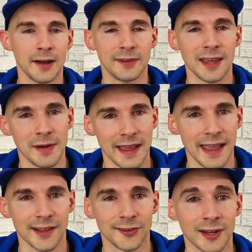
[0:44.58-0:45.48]
to get my
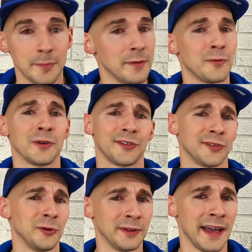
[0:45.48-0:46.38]
hands on it before it
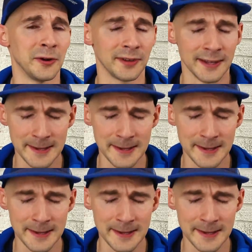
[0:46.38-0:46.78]
sold out.